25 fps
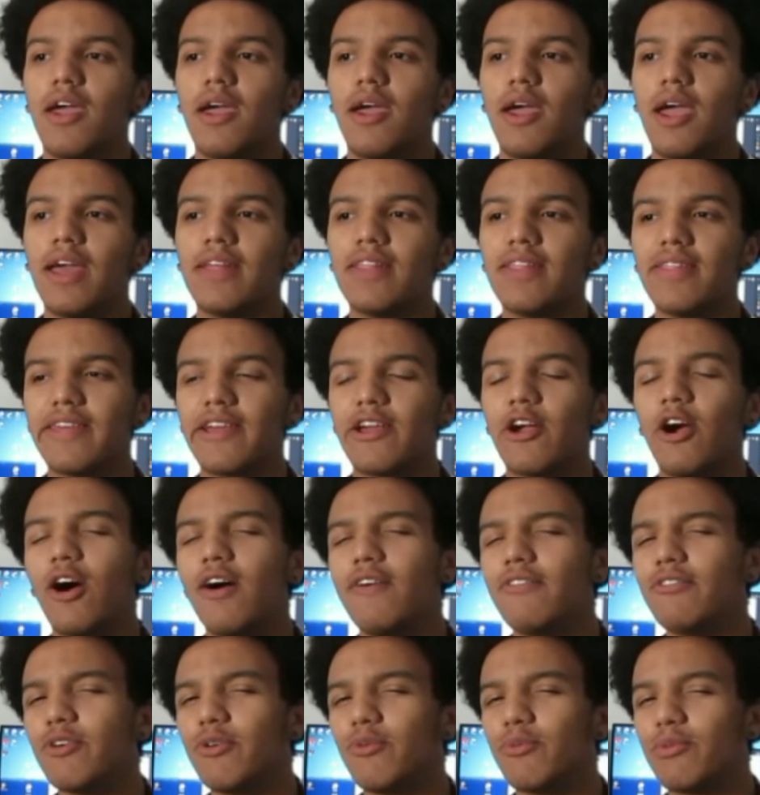And then they
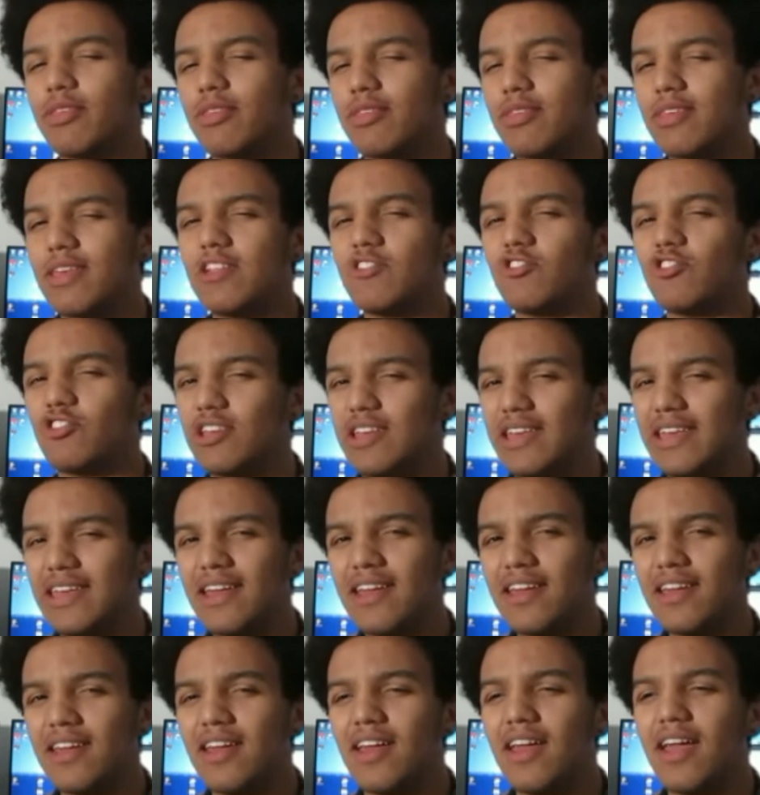cover it with CG,